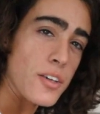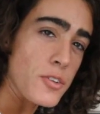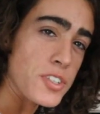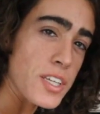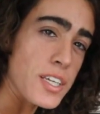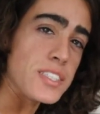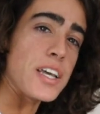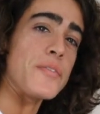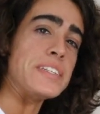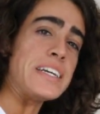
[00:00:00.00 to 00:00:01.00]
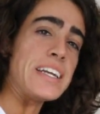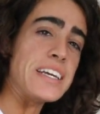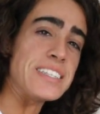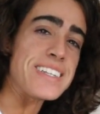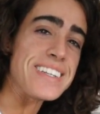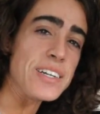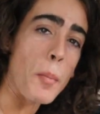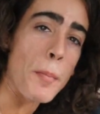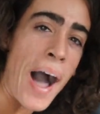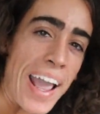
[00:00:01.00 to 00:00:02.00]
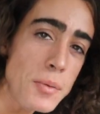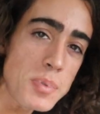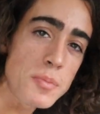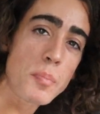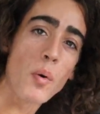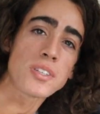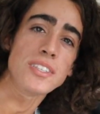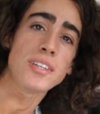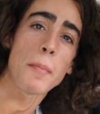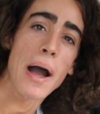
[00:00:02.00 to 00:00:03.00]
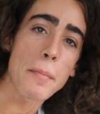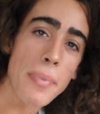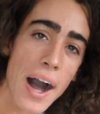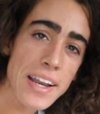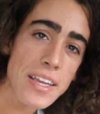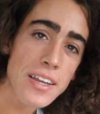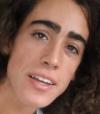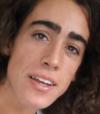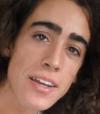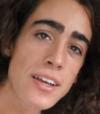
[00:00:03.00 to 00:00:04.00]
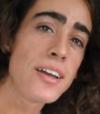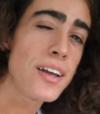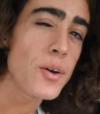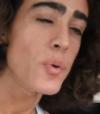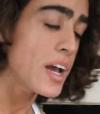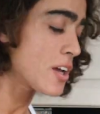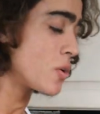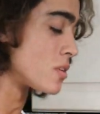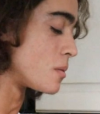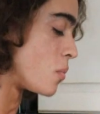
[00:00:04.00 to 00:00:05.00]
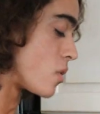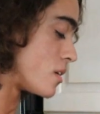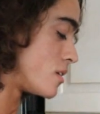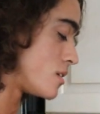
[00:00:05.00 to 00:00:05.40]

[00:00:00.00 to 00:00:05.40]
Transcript: You see these 17-inch steel pipes bolted to my body? We gotta go a little more.